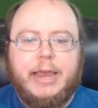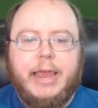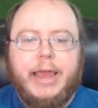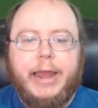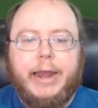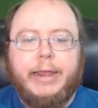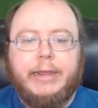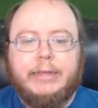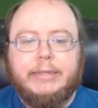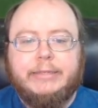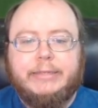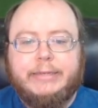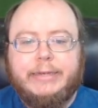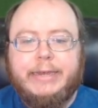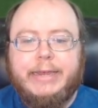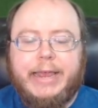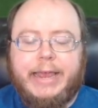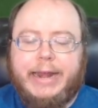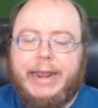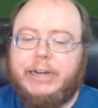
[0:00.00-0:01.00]
and I can
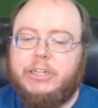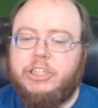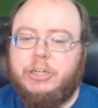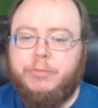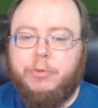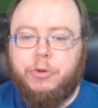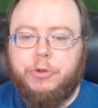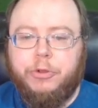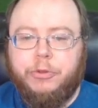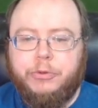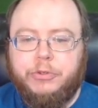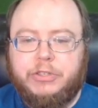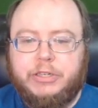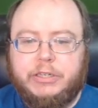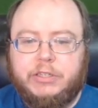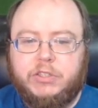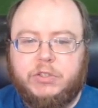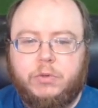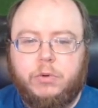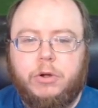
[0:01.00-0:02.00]
see it actually pulled all those
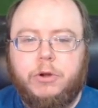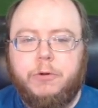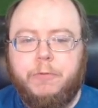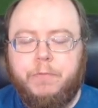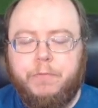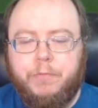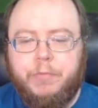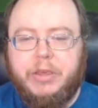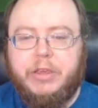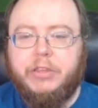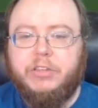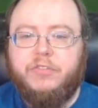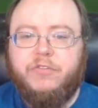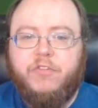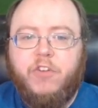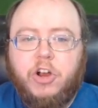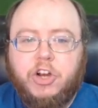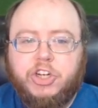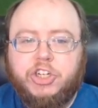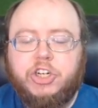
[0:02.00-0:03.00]
things through, because
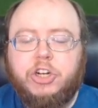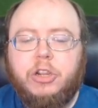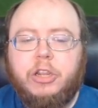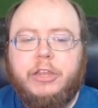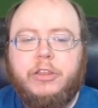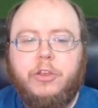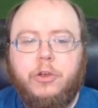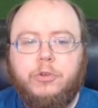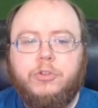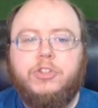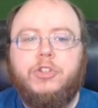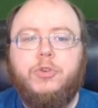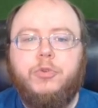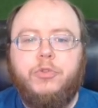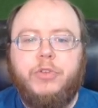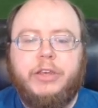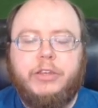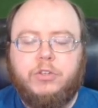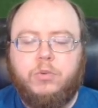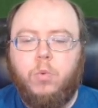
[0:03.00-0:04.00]
functionally those two
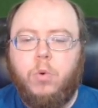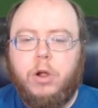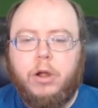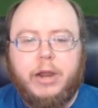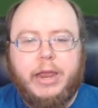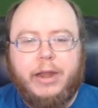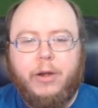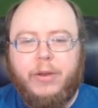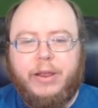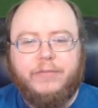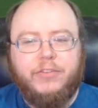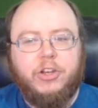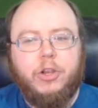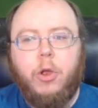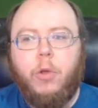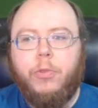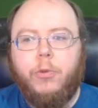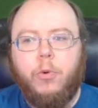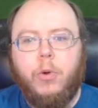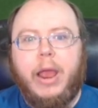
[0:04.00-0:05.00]
things work. I don't have to
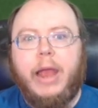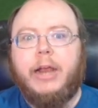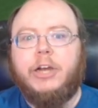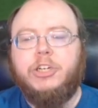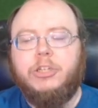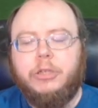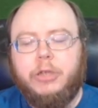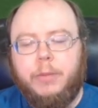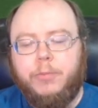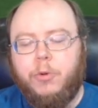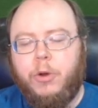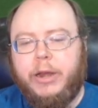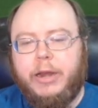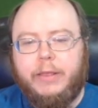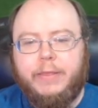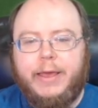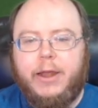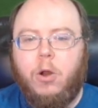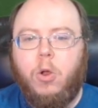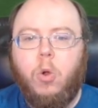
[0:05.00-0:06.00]
go through actually
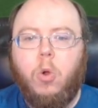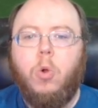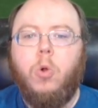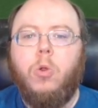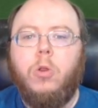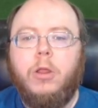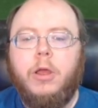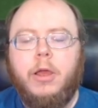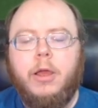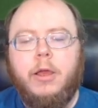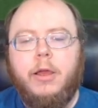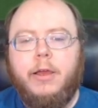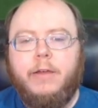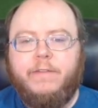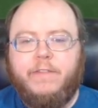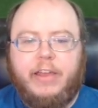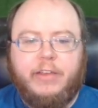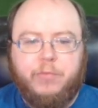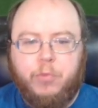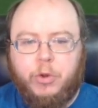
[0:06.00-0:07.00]
upgrading that whole
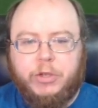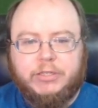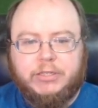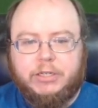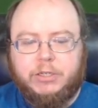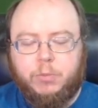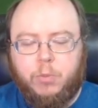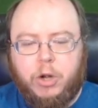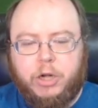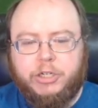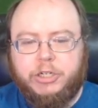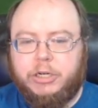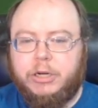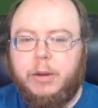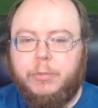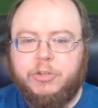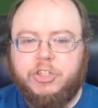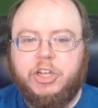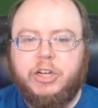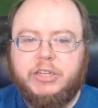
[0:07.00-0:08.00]
5.6 project.
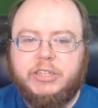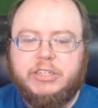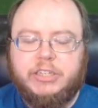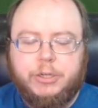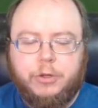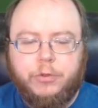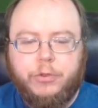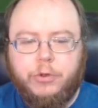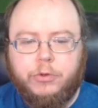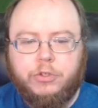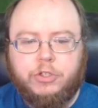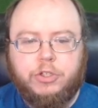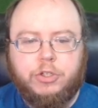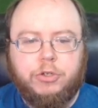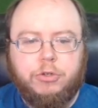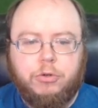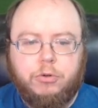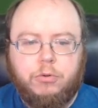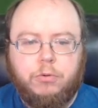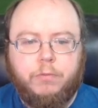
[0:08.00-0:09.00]
I'm just going to steal those
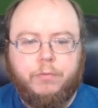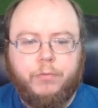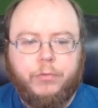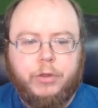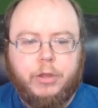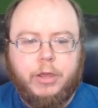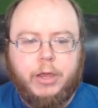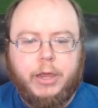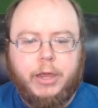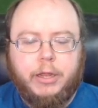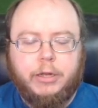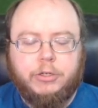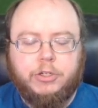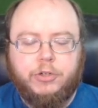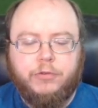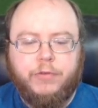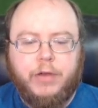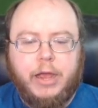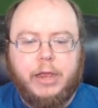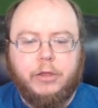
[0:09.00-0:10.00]
two
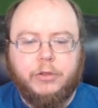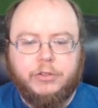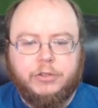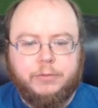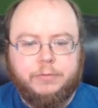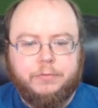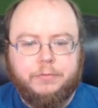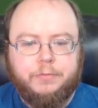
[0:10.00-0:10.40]
files.